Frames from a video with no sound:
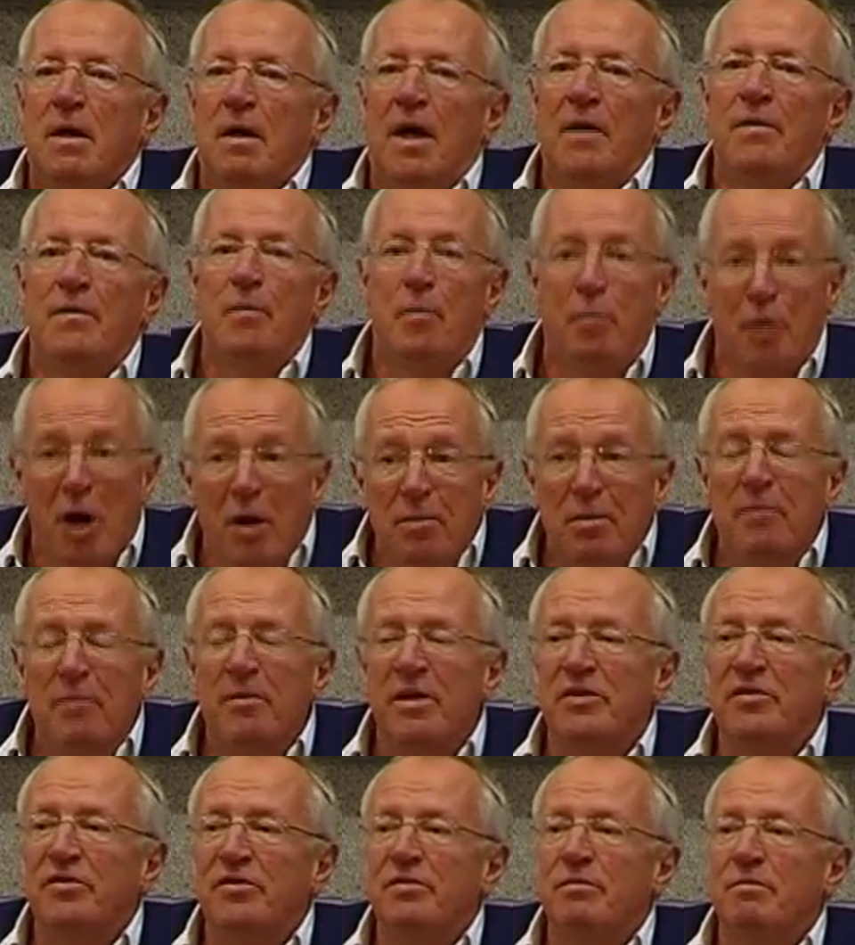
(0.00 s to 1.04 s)
And the problem
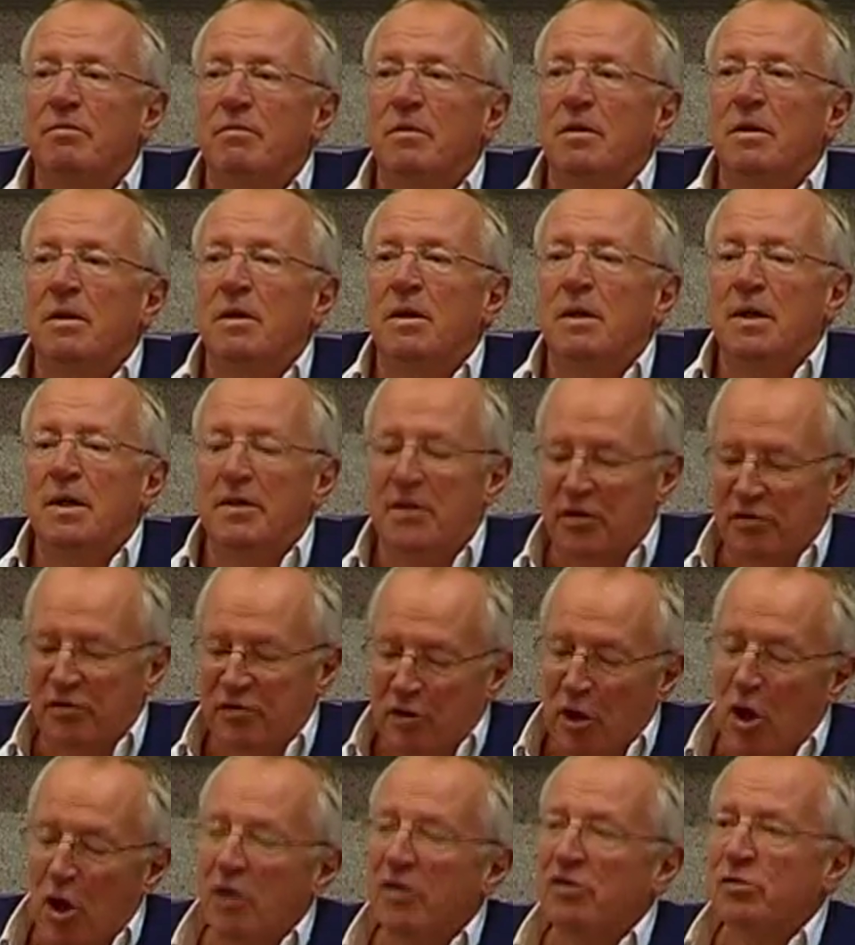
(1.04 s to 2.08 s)
is that
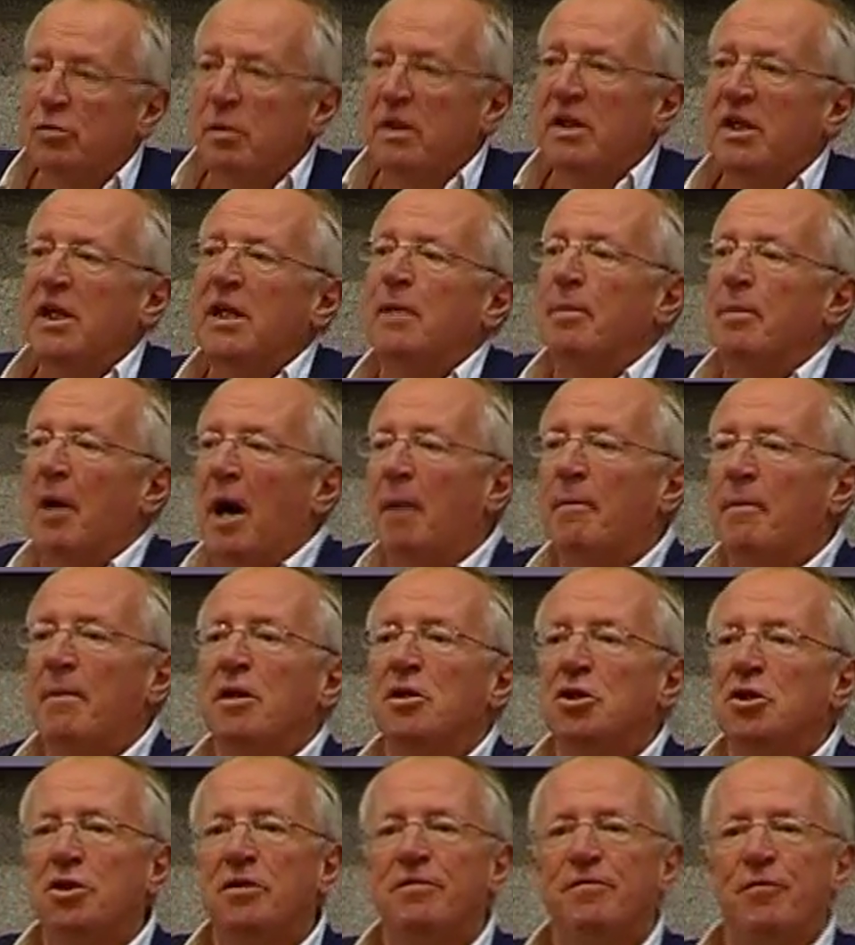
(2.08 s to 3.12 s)
as long as we keep our
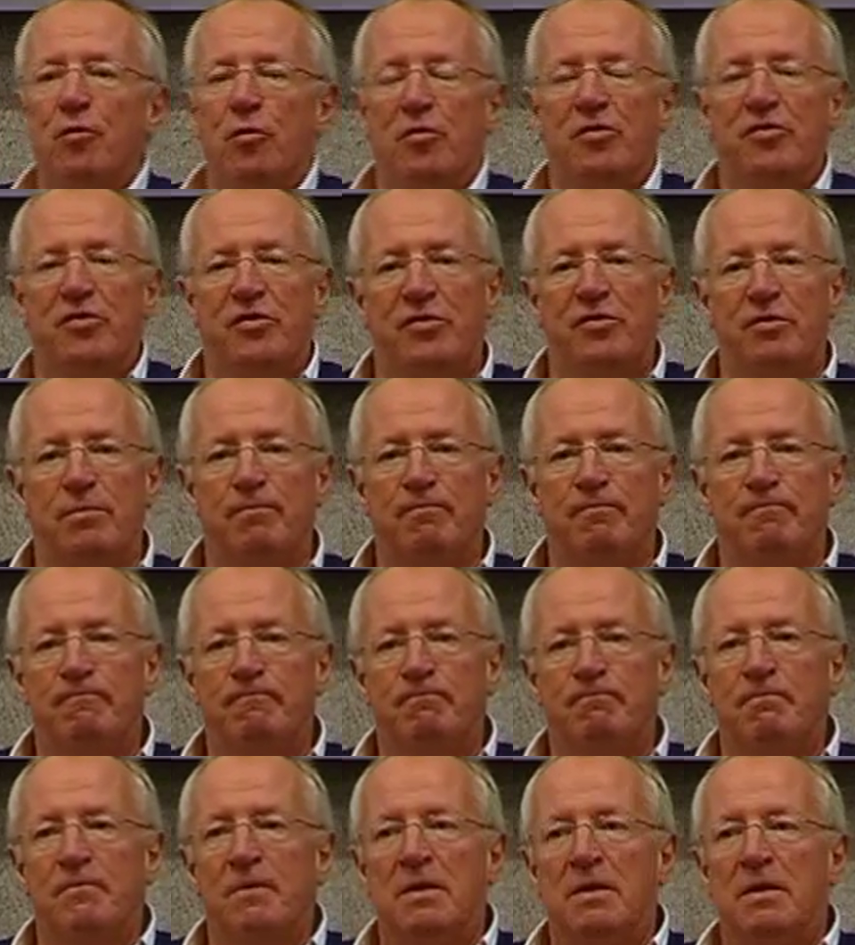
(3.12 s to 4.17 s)
military forces
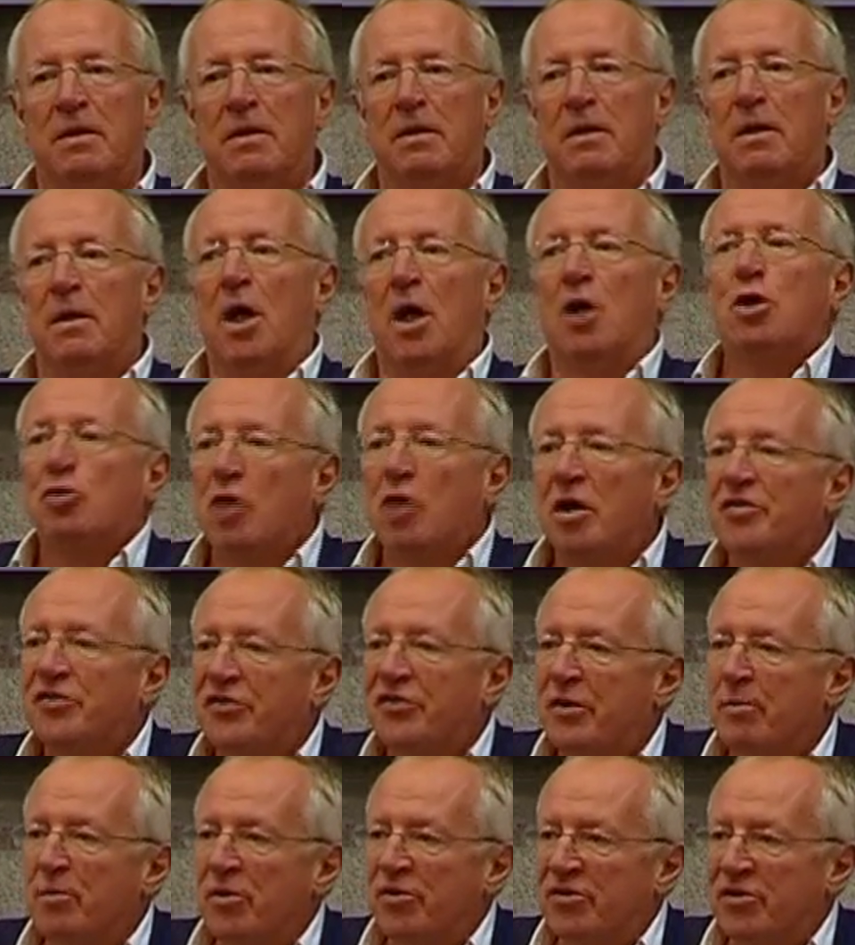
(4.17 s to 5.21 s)

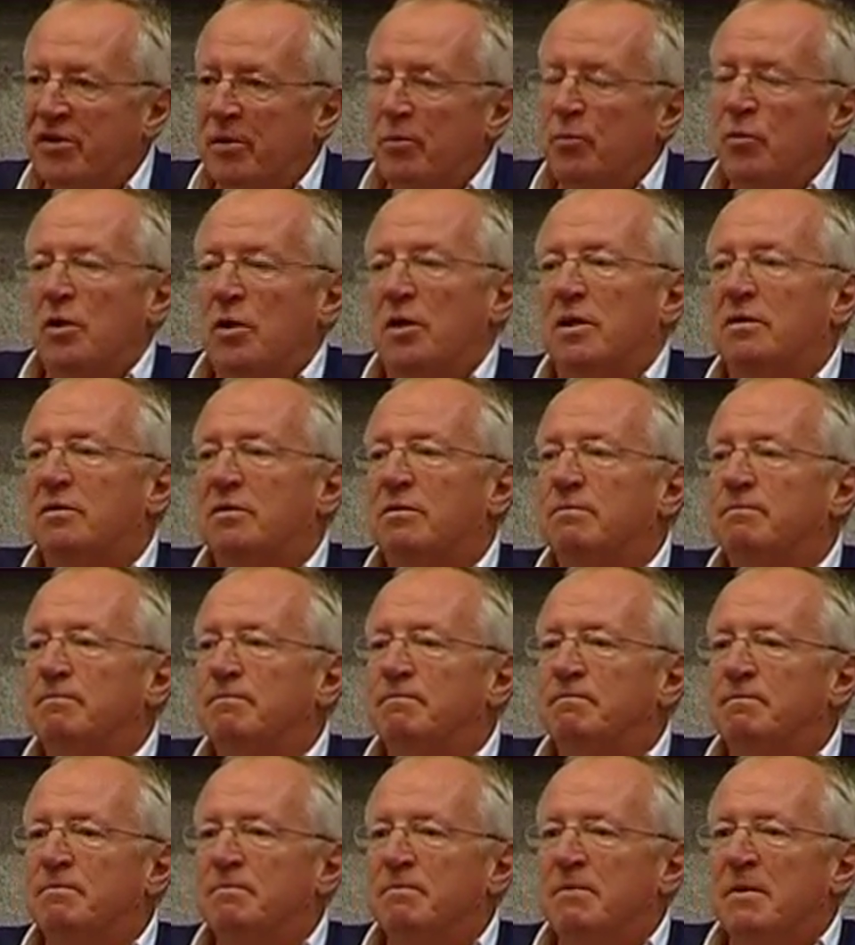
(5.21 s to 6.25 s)
across the Muslim world,
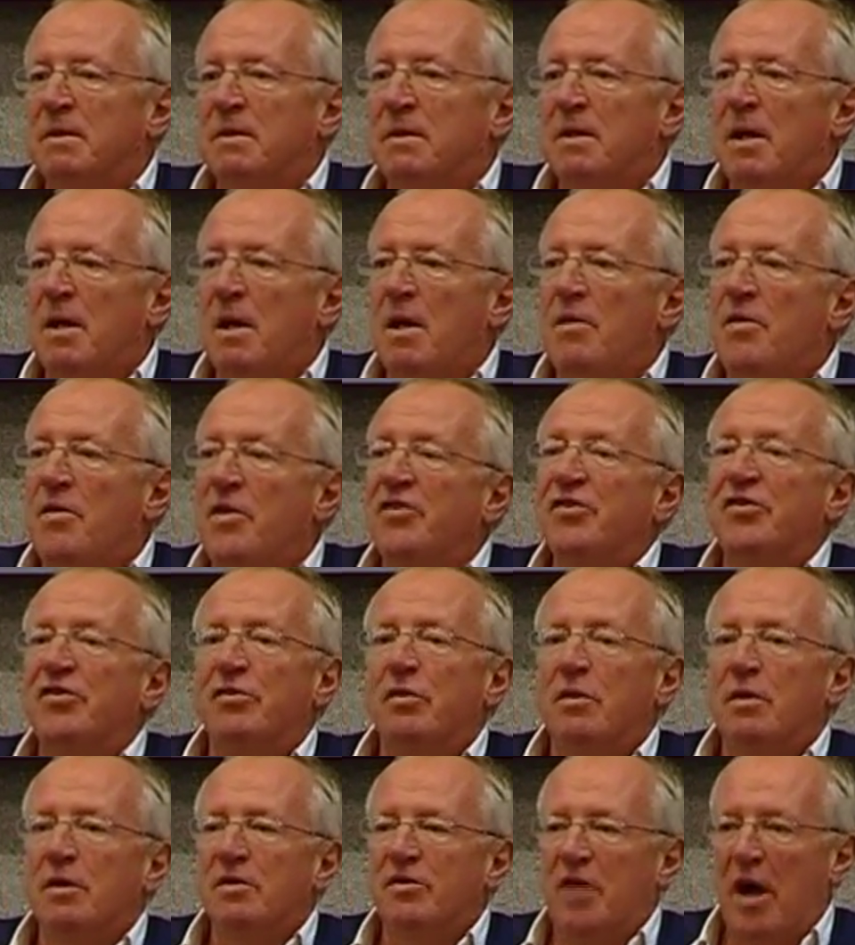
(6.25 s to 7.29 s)

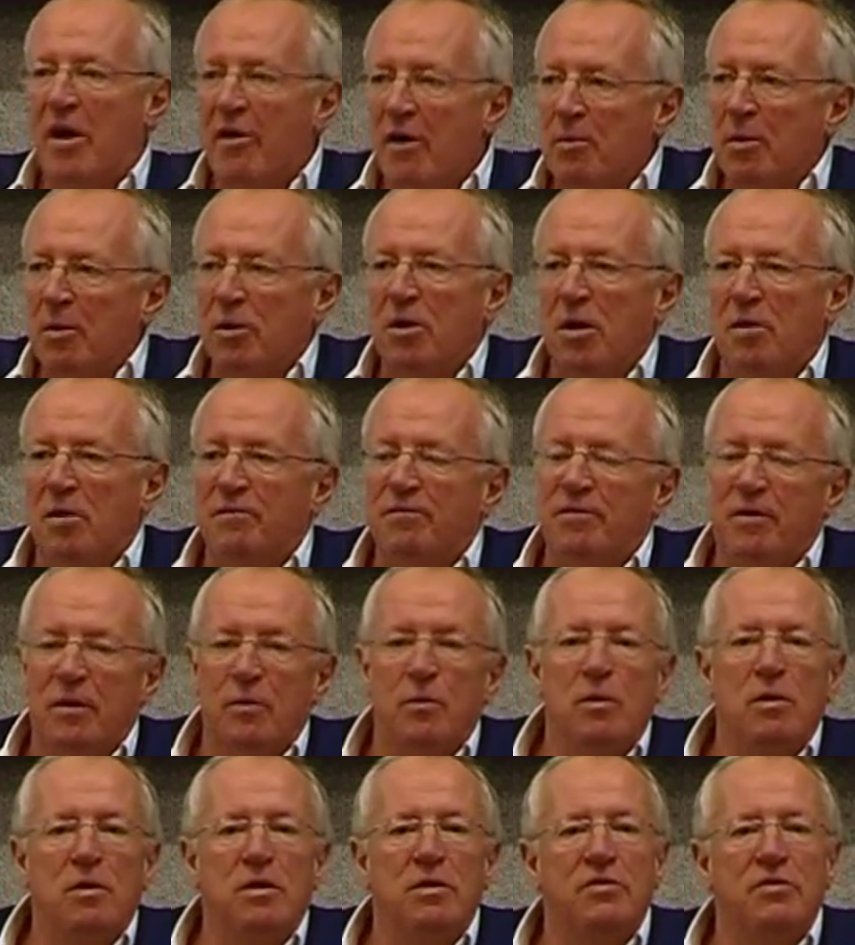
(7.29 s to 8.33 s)
this terrible
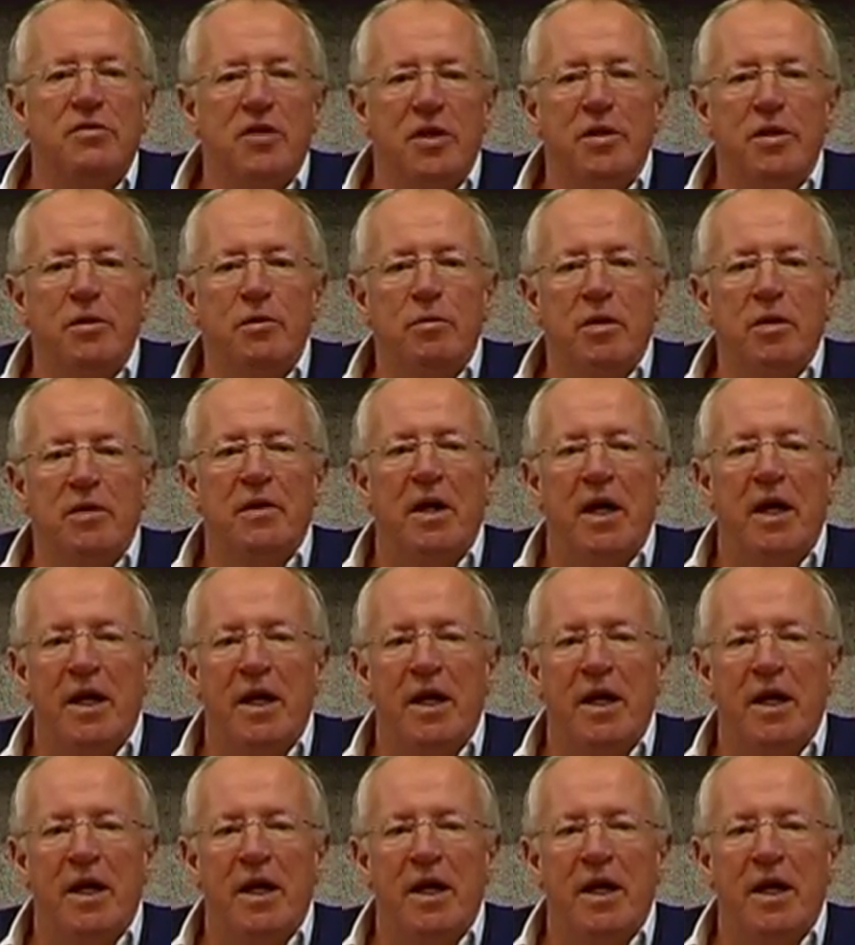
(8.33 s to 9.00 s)
conflict will continue and